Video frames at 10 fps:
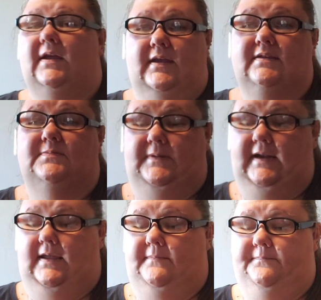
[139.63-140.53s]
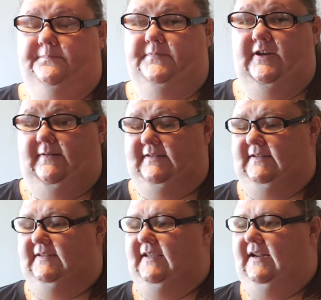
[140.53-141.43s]
Yes, we did. So anyways,
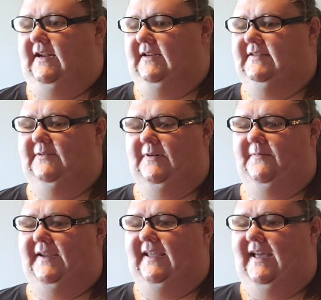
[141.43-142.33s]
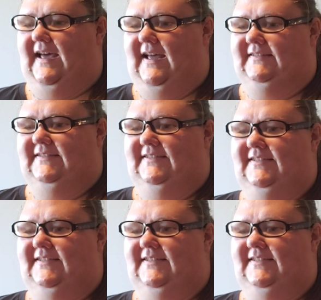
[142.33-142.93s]
let's get in here and see what we got.